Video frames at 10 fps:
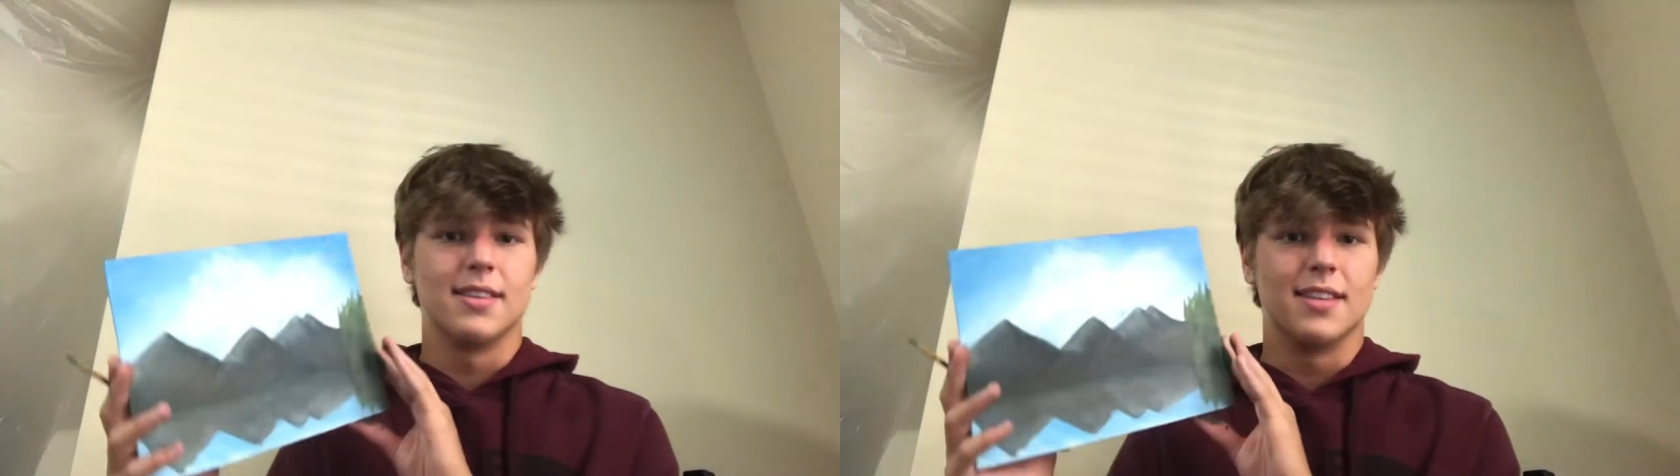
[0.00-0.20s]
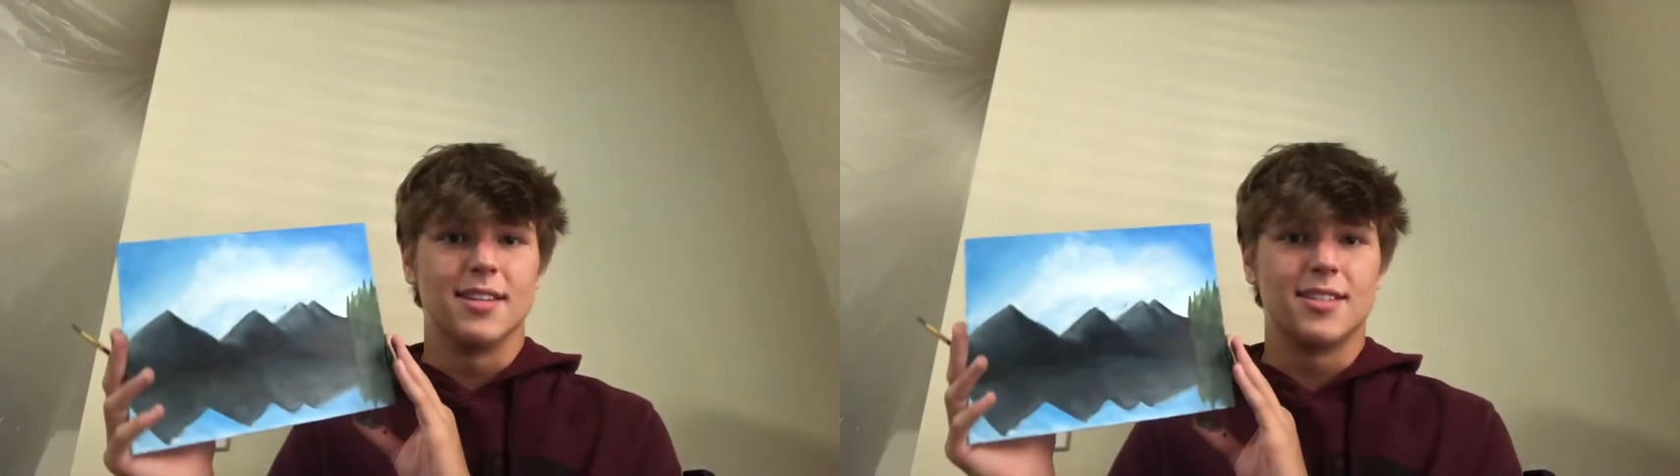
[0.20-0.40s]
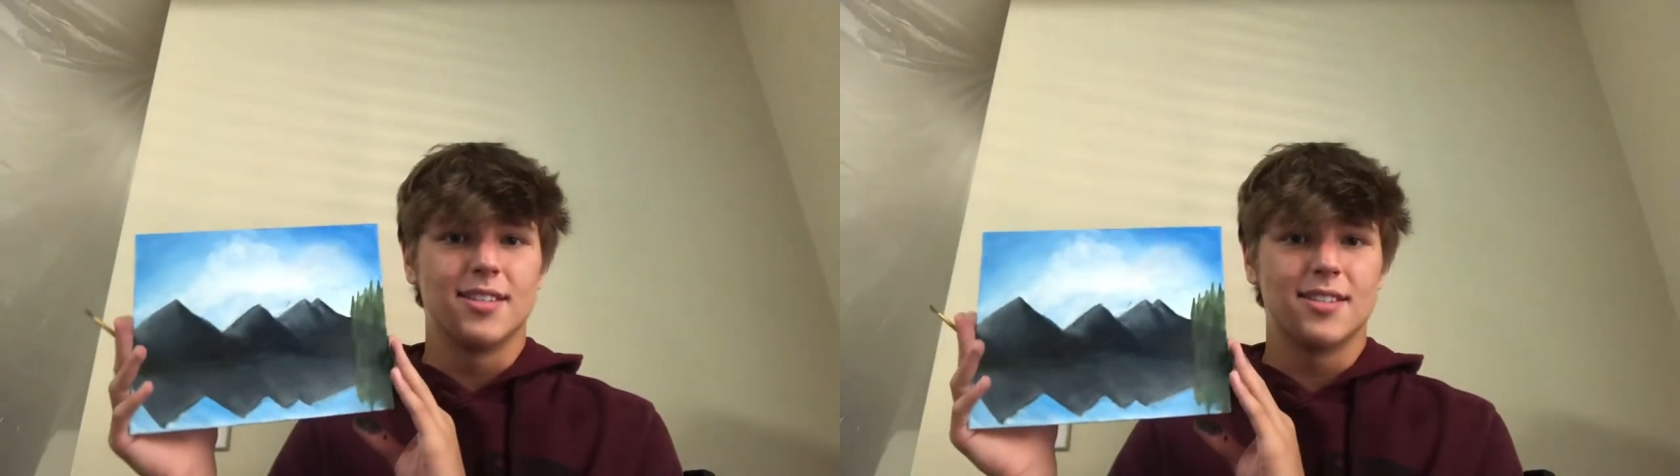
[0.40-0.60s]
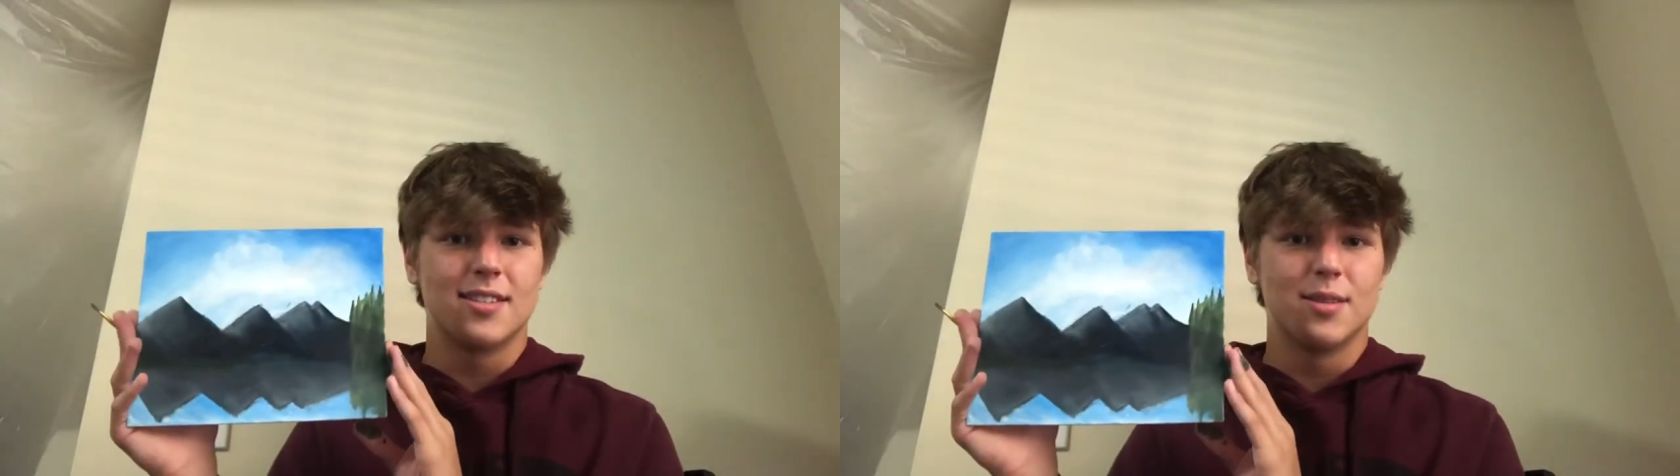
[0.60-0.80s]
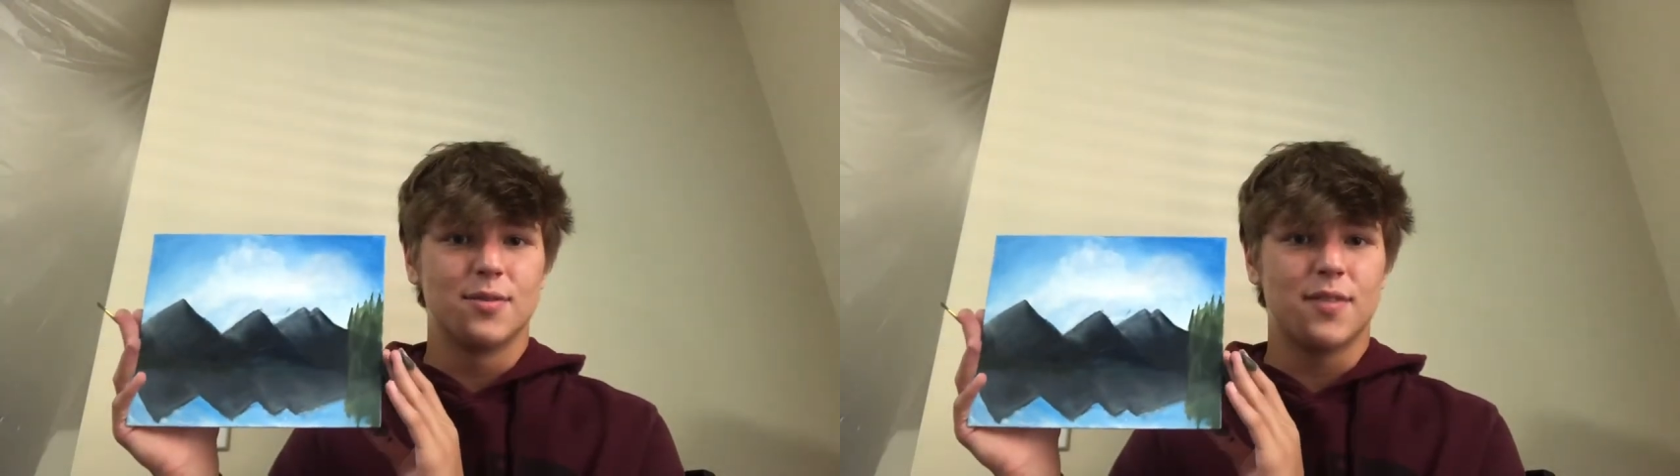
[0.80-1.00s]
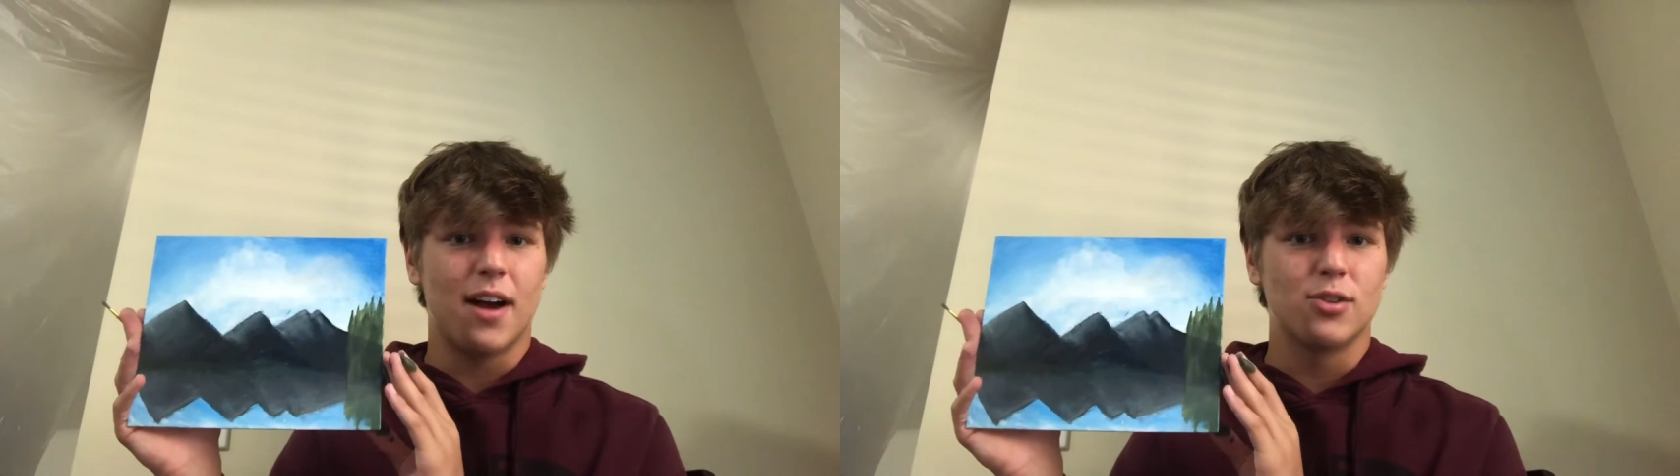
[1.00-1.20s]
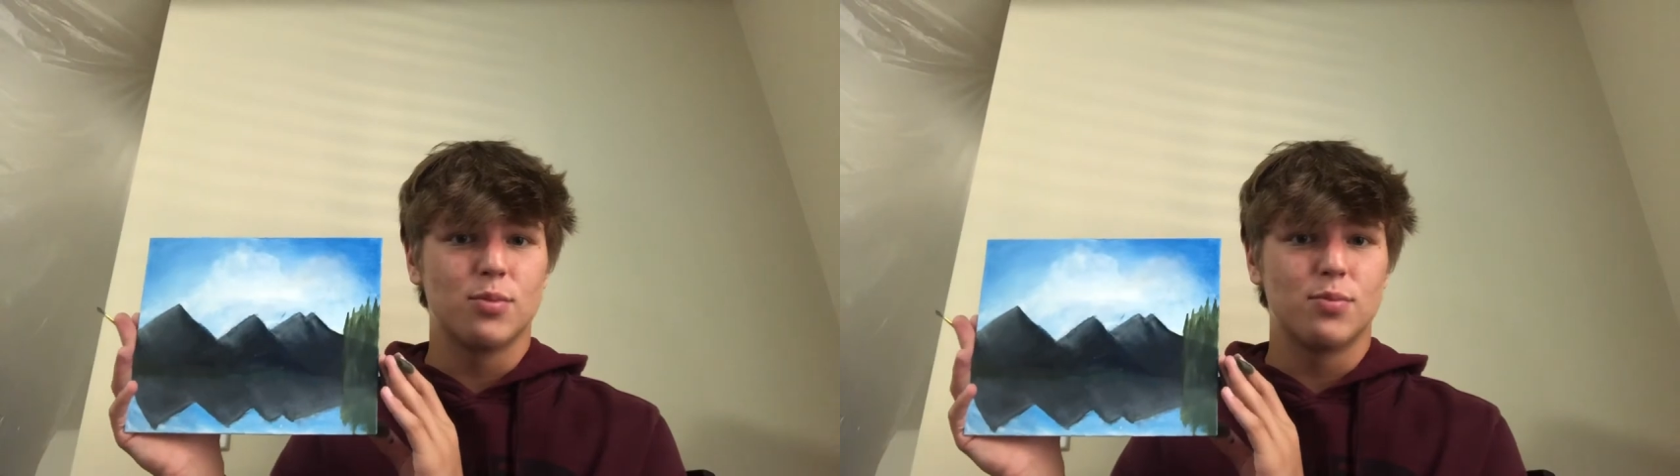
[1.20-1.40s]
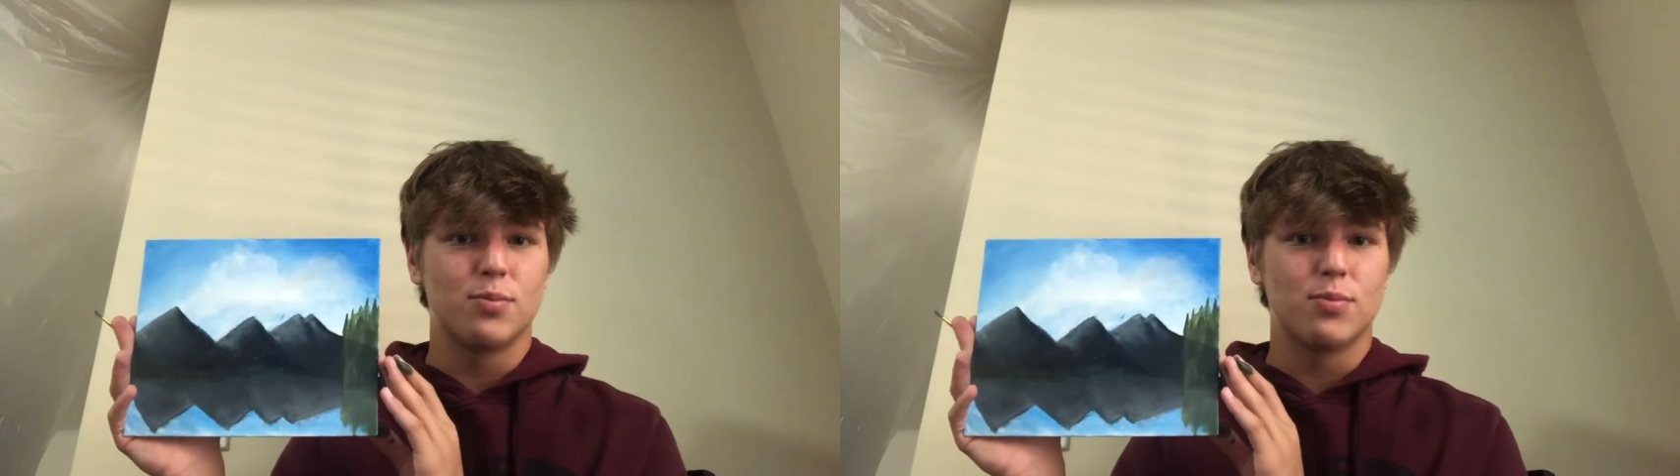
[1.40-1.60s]
This is the
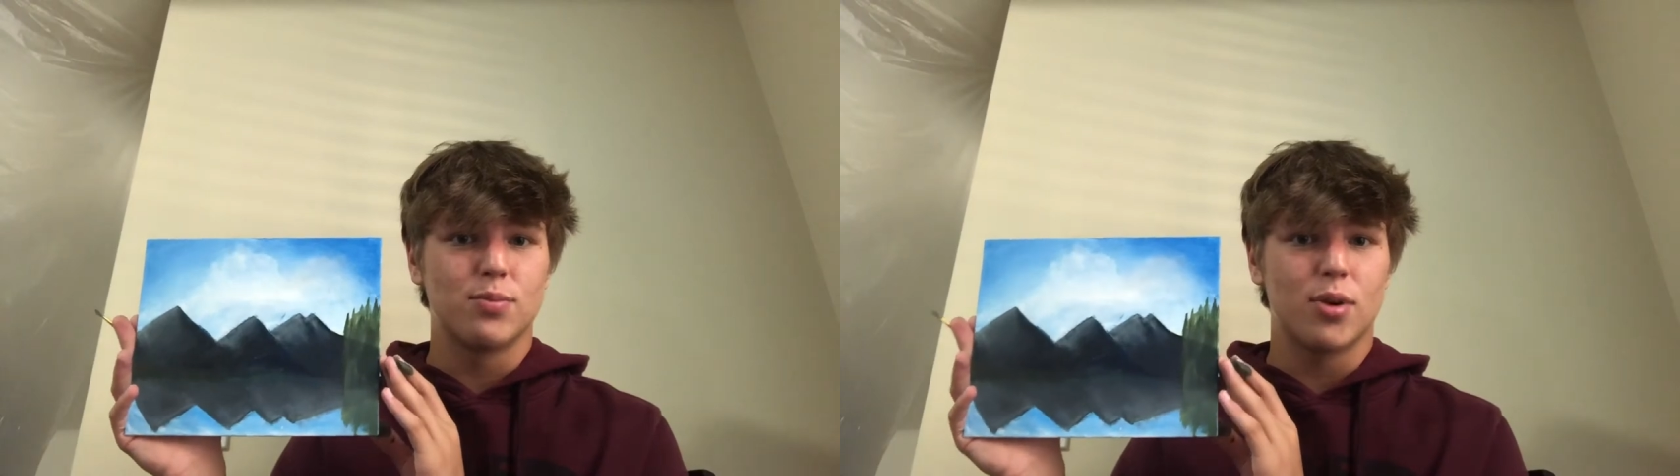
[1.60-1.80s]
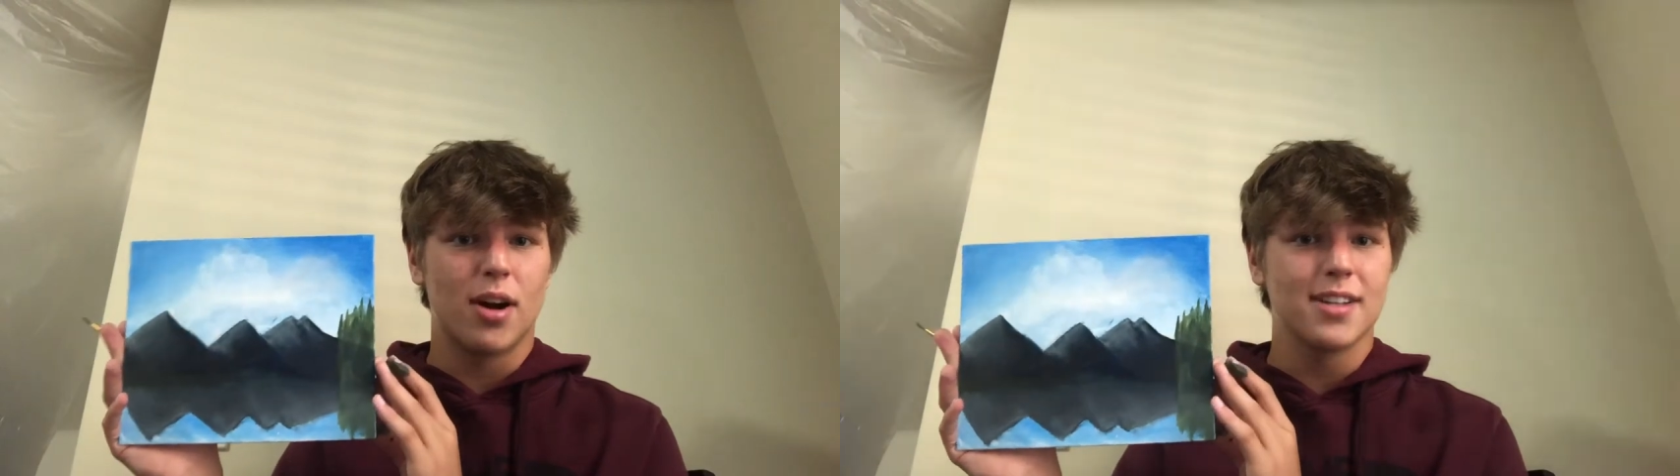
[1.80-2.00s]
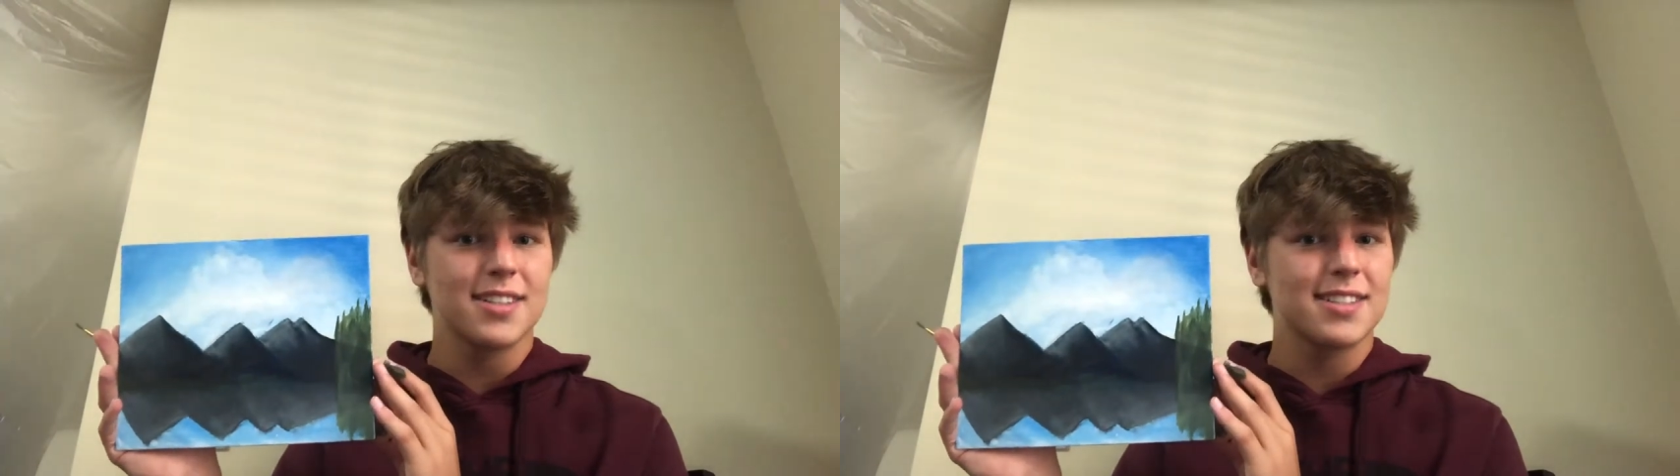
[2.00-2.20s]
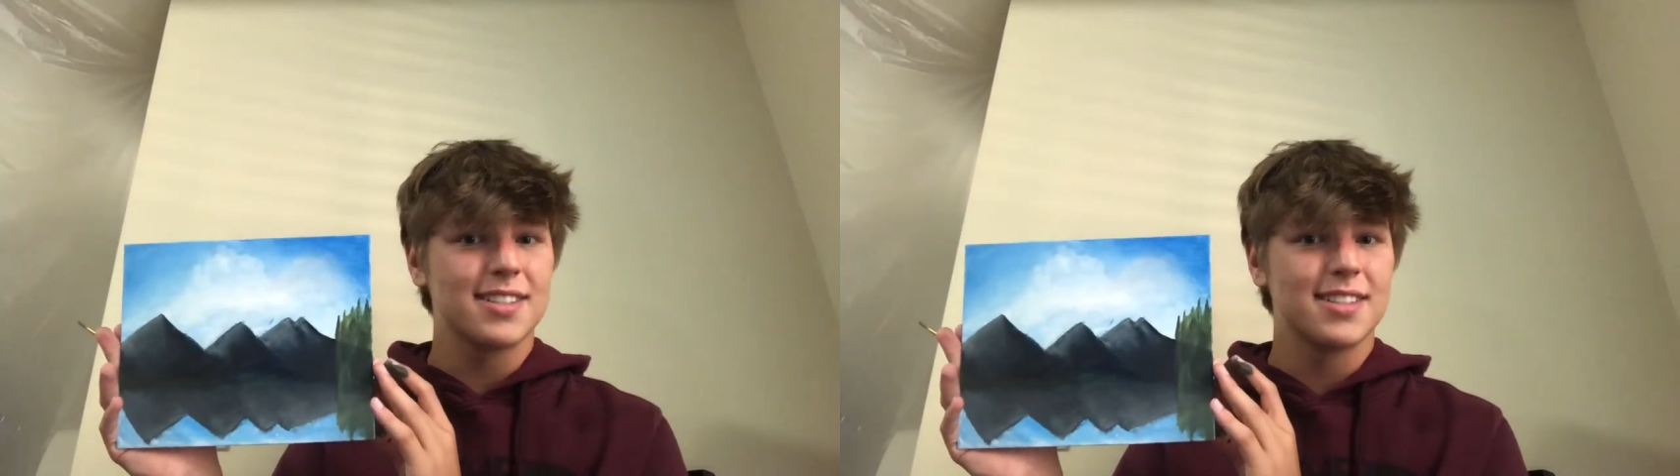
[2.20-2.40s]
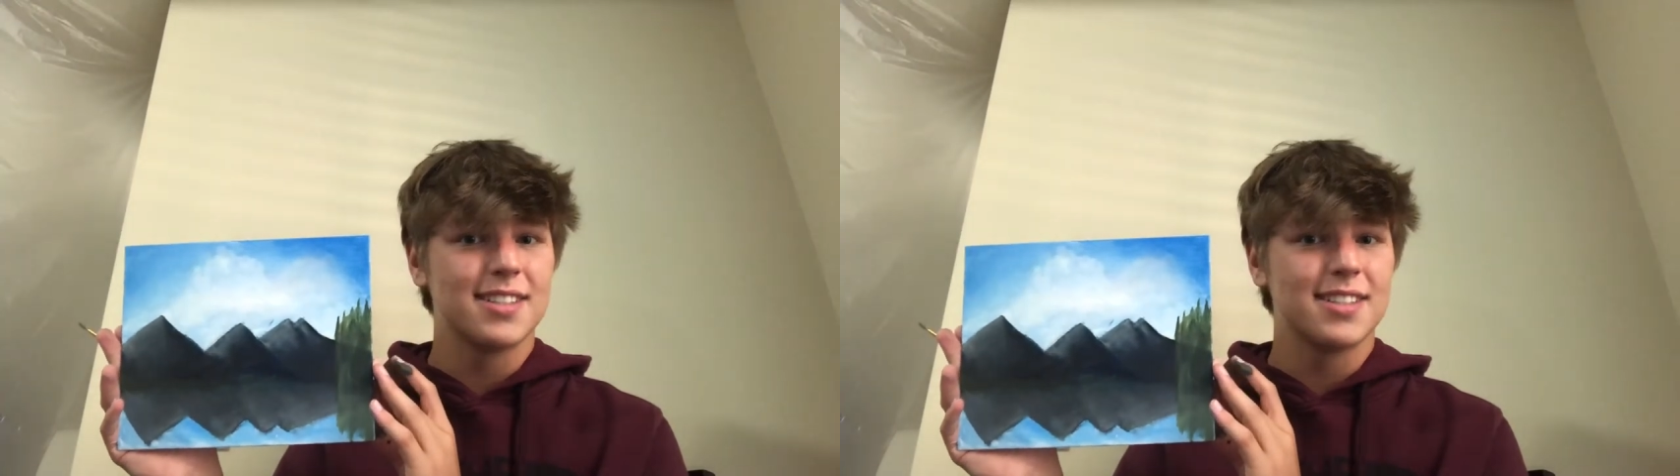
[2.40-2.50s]
final product.